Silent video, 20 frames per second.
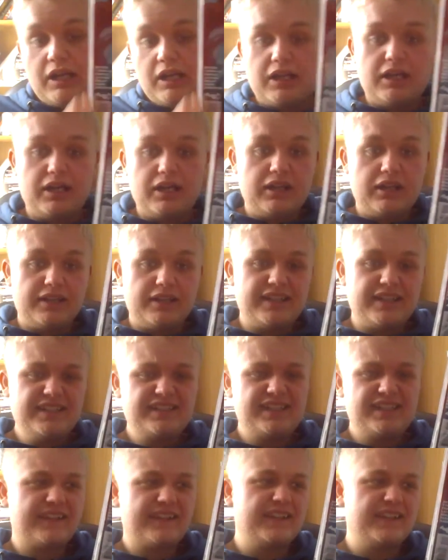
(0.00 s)
It
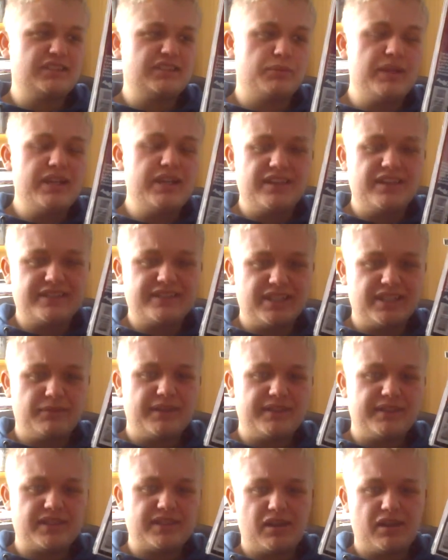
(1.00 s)
does suck that it's a weekly
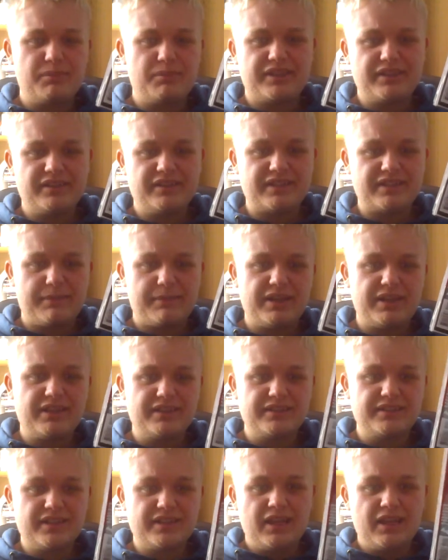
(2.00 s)
series though, because
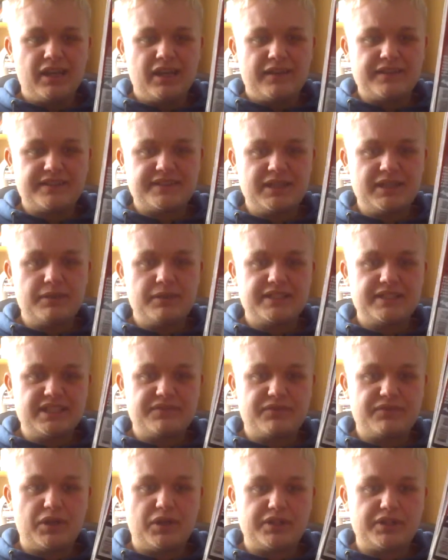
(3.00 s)
because the series is
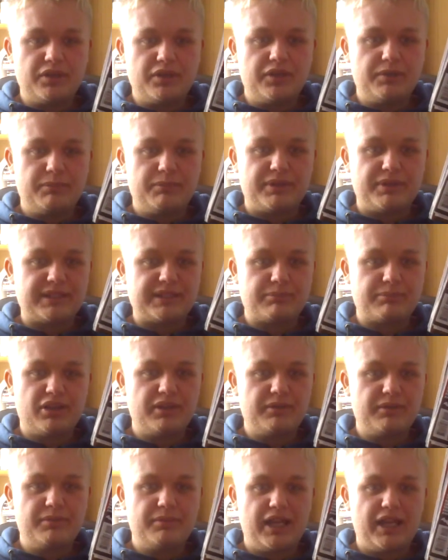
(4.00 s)
very good, but the
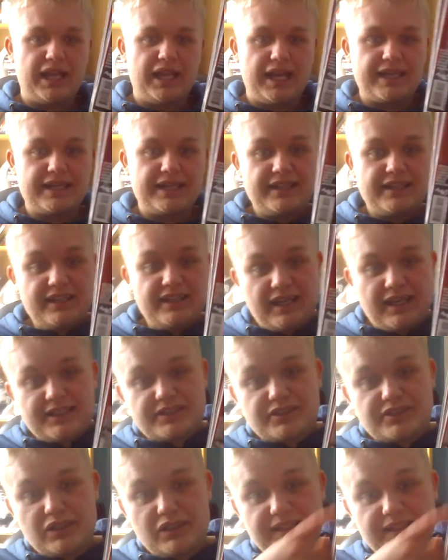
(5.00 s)
problem and
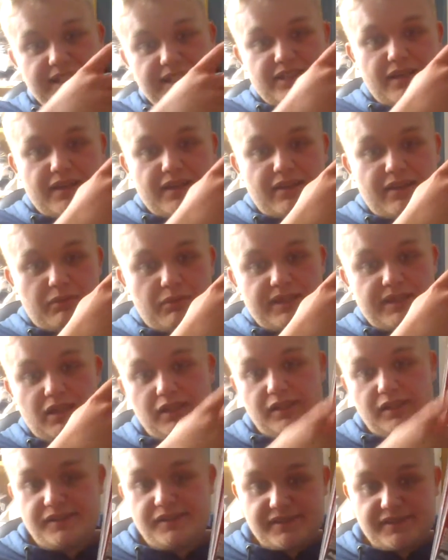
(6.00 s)
it's good that it's only
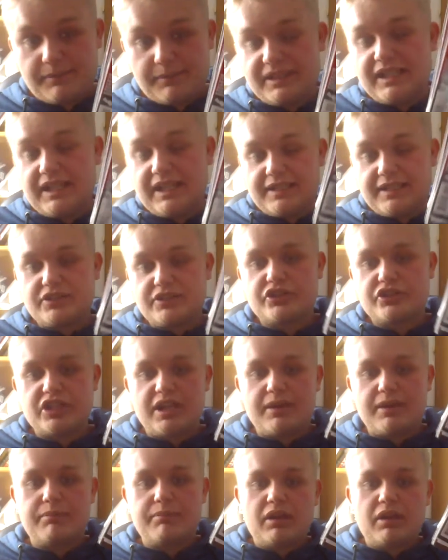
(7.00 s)
$3. I mean that is
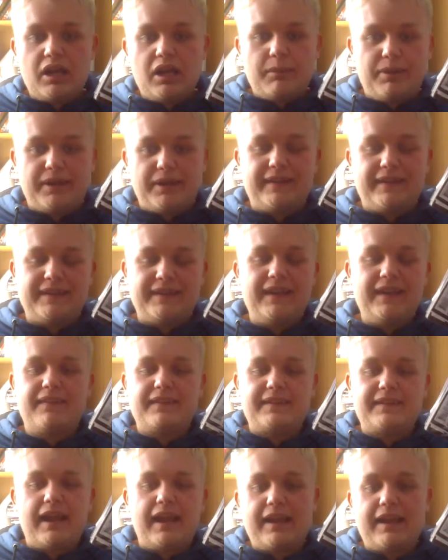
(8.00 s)
cheap, but at the end of the
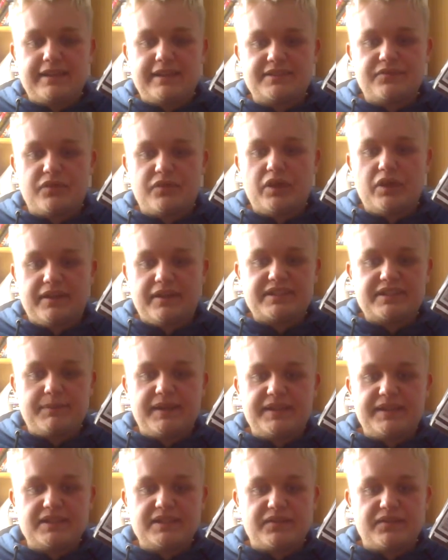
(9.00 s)
day, it's very
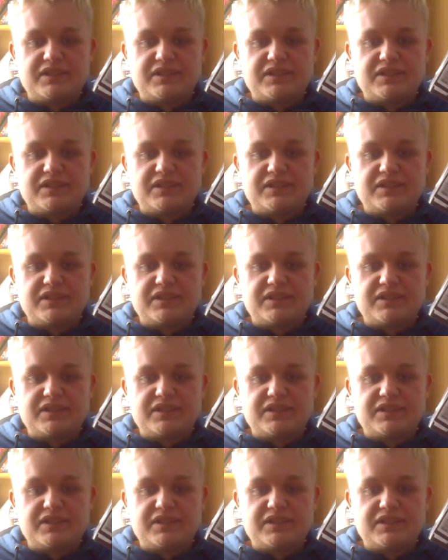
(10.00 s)
expensive.